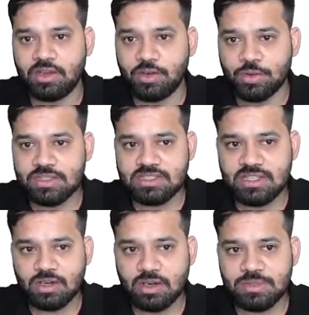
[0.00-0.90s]

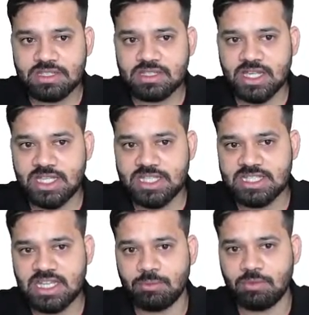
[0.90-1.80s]
Kun-Snyoms
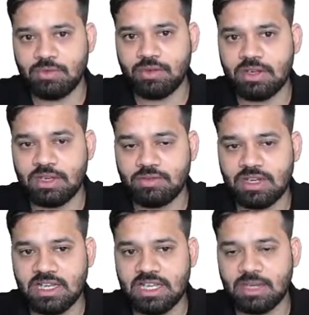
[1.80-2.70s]
scheme for
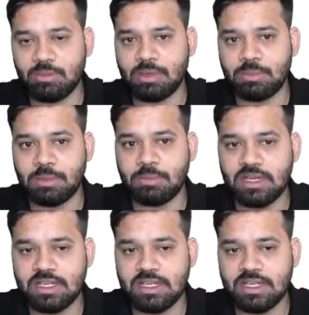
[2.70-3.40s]
differently abled people?